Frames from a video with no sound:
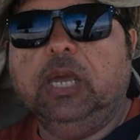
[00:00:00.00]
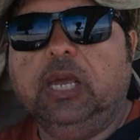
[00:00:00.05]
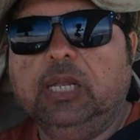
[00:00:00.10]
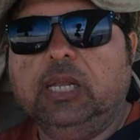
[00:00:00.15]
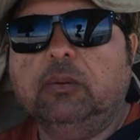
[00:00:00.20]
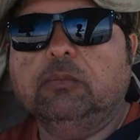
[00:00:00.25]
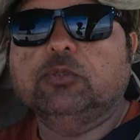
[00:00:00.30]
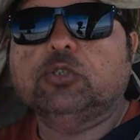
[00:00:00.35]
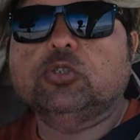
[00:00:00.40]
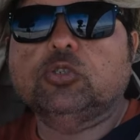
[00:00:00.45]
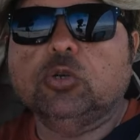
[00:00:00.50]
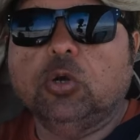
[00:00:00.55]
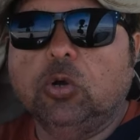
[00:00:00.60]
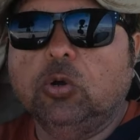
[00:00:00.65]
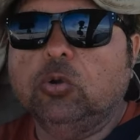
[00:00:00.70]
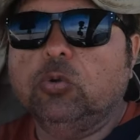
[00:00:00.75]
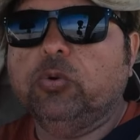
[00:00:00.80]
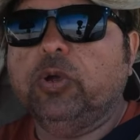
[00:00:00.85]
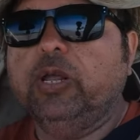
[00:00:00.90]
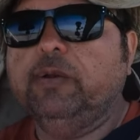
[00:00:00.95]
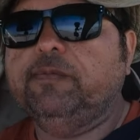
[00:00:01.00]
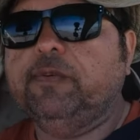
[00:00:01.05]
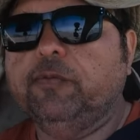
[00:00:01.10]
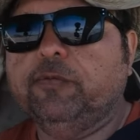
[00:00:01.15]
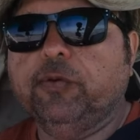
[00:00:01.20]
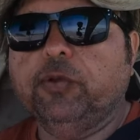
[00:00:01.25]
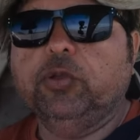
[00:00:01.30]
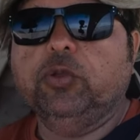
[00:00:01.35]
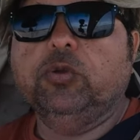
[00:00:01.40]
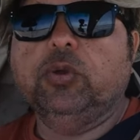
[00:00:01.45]
and I'm so grateful
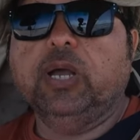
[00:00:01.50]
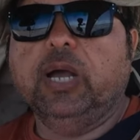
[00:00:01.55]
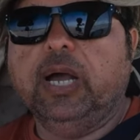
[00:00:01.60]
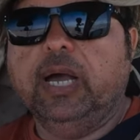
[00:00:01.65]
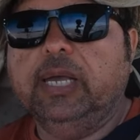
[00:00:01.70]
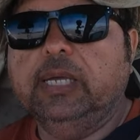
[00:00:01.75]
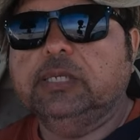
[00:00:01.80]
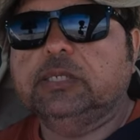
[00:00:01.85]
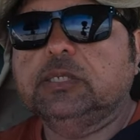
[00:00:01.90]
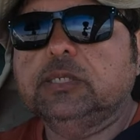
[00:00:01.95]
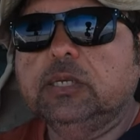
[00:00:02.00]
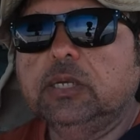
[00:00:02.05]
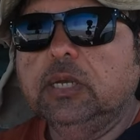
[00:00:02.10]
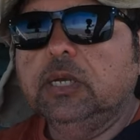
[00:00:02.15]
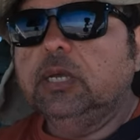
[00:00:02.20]
for you guys.